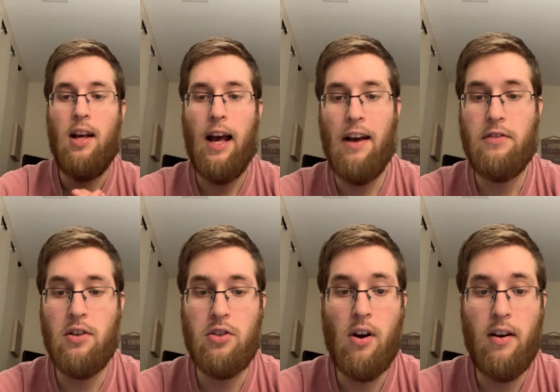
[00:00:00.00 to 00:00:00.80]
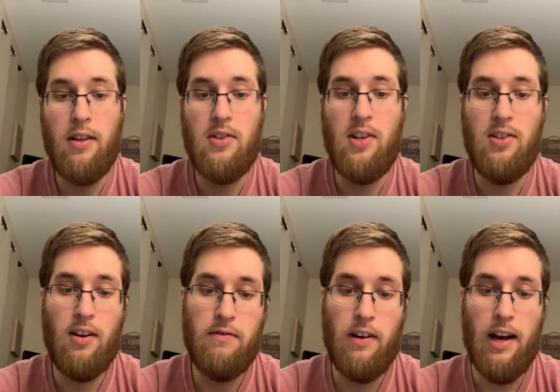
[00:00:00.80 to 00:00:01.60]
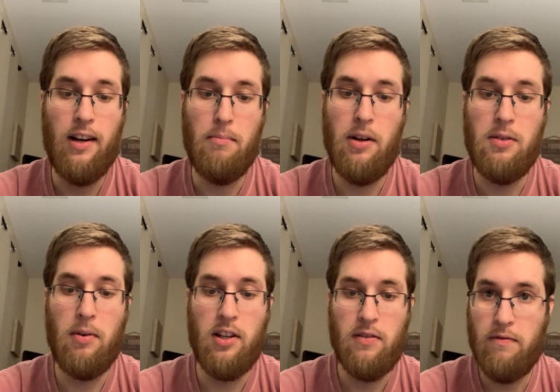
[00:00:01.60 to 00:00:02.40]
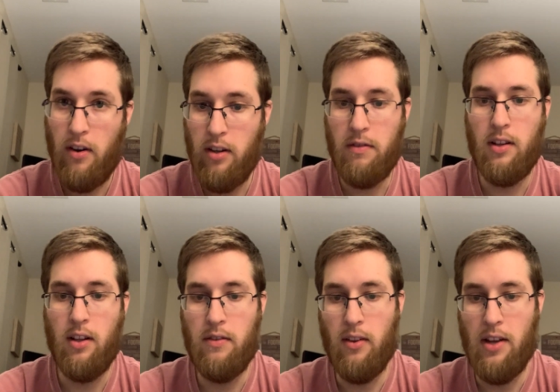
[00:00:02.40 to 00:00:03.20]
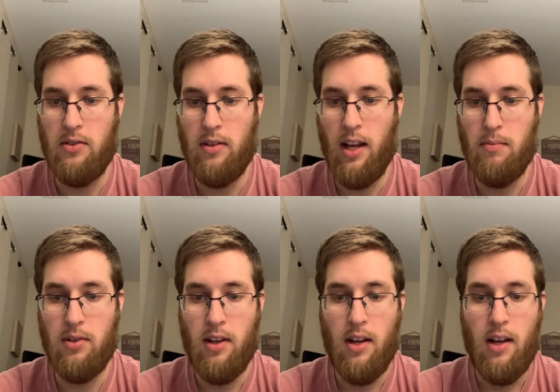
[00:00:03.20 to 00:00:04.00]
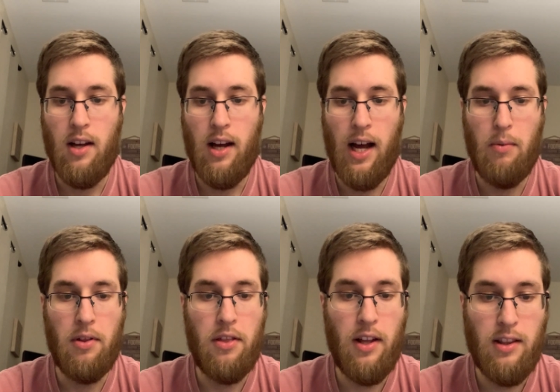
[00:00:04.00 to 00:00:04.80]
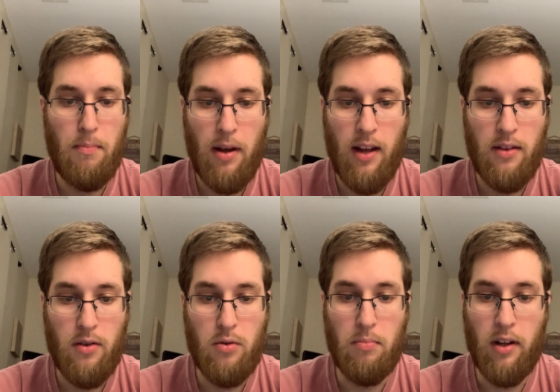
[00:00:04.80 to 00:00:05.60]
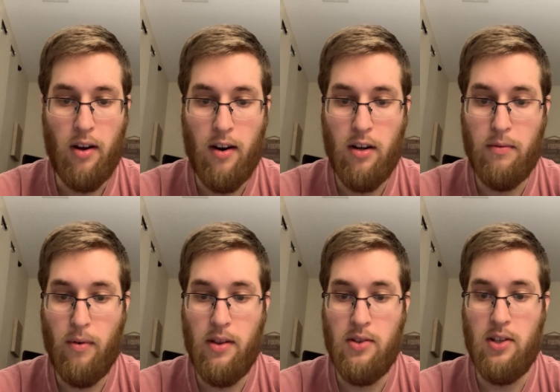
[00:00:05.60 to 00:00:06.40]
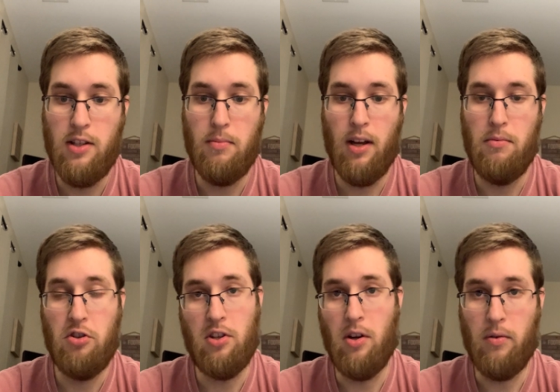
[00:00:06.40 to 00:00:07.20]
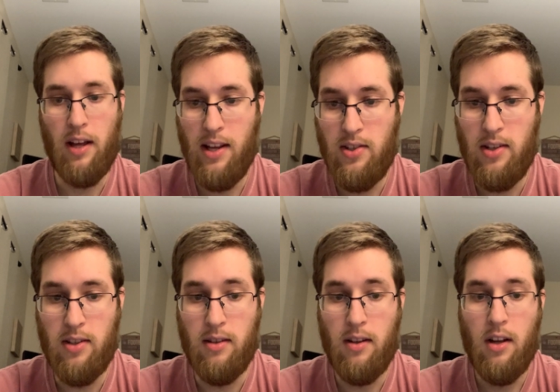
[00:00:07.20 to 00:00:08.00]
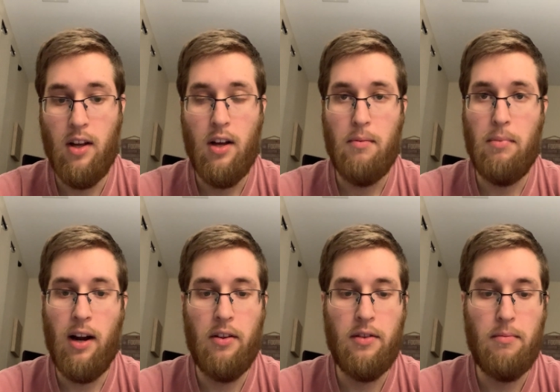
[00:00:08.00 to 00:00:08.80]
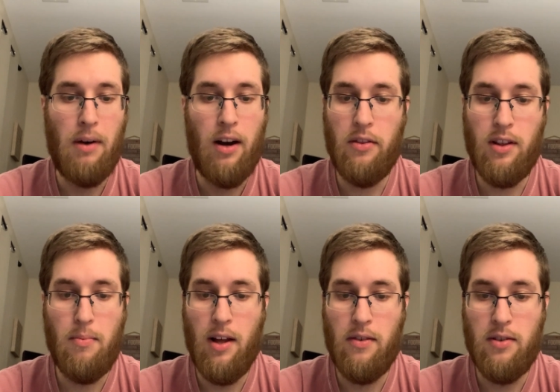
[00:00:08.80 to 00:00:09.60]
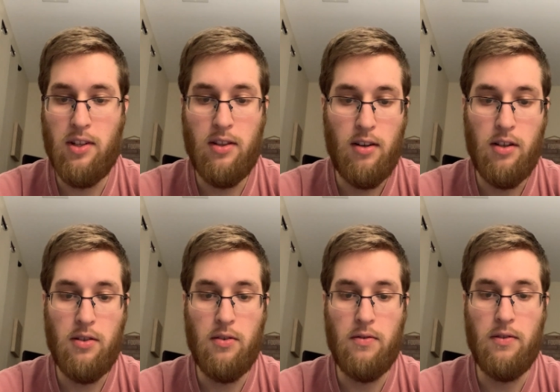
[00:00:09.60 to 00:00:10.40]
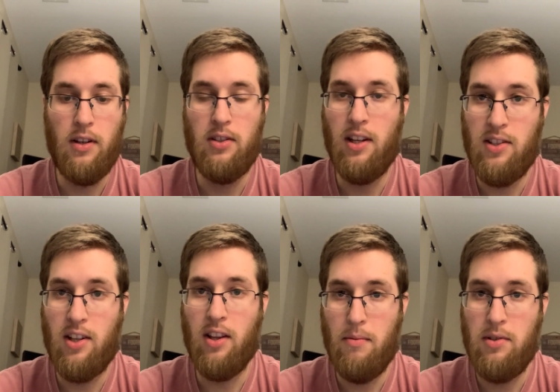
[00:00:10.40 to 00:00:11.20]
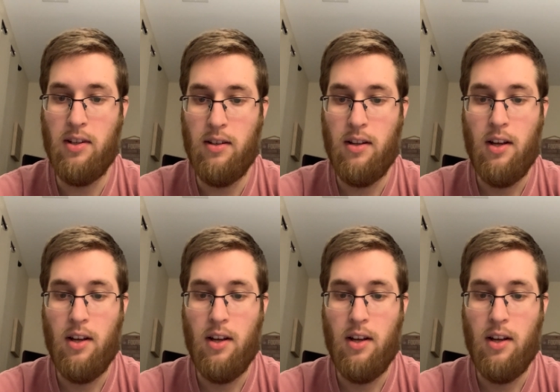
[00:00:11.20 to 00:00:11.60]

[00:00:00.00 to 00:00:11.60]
After starting the season on fire, Pittsburgh has fallen off a cliff the last two games. I would think the Panthers would play hard to avoid the season becoming just an okay season, but I don't think the Panthers get their issue fixed against Clemson.